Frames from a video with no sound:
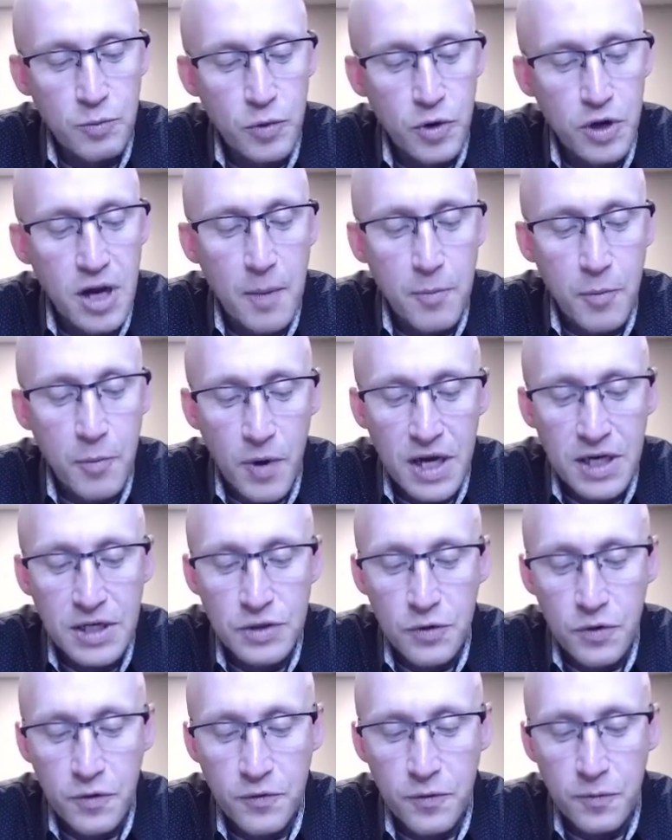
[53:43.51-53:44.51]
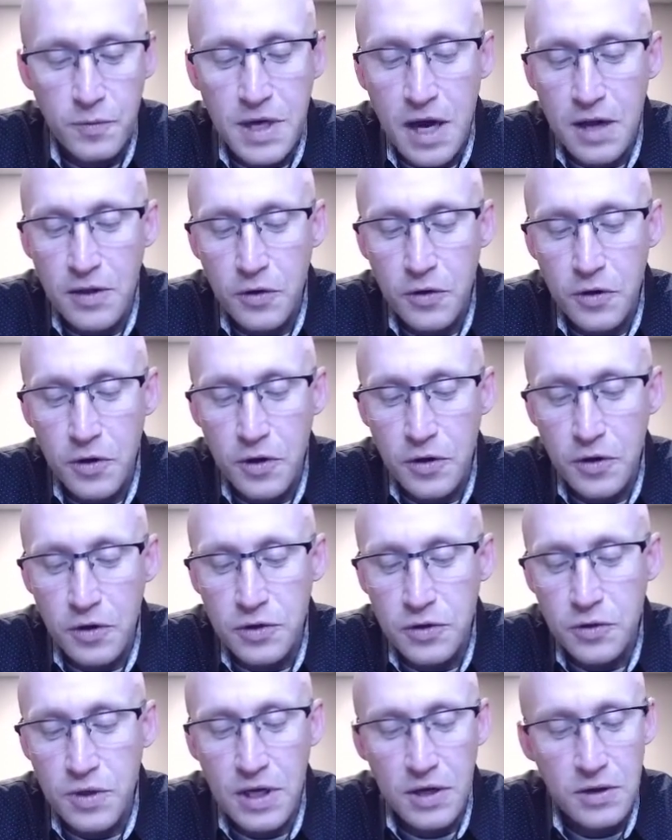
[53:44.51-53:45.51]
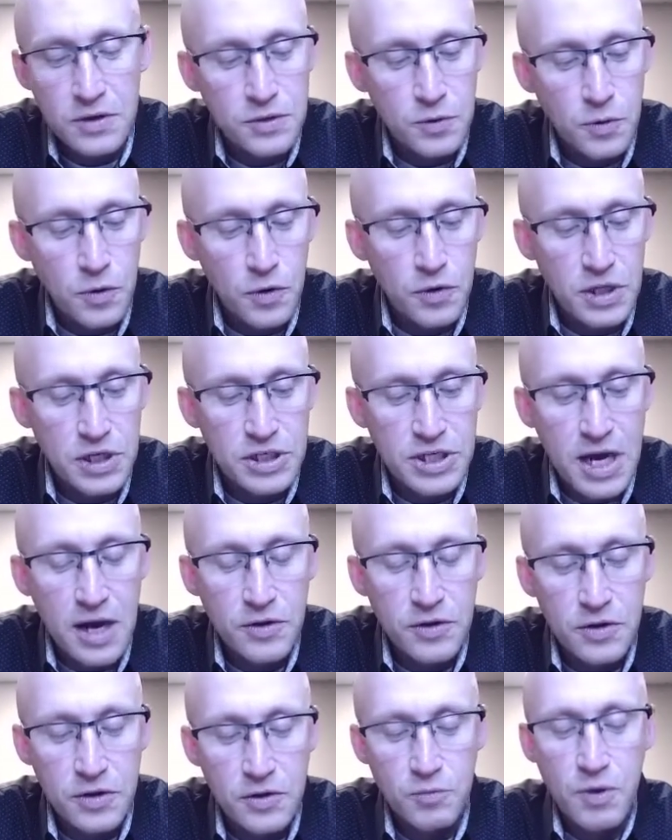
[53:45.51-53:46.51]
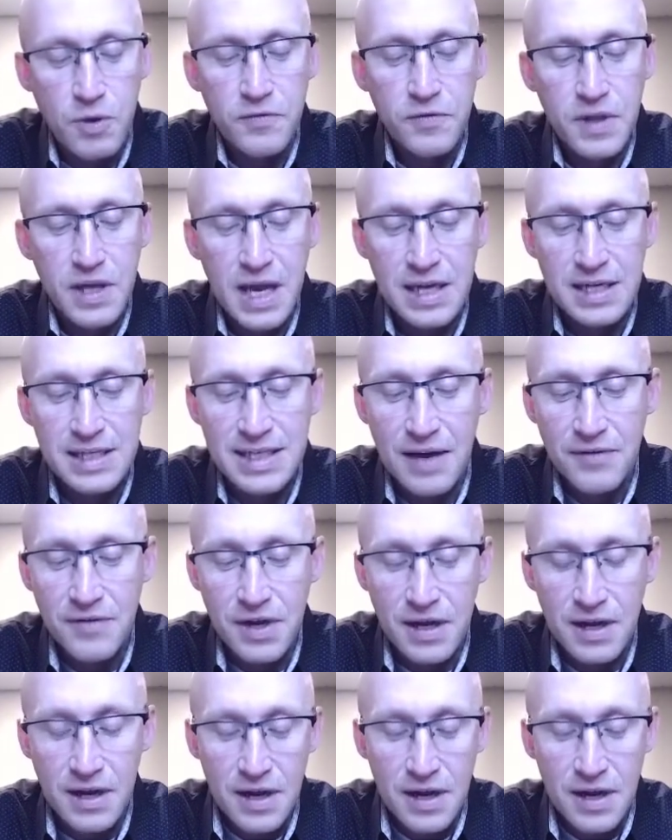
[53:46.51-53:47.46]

pre operational from toddlerhood or two years through early childhood, roughly age seven,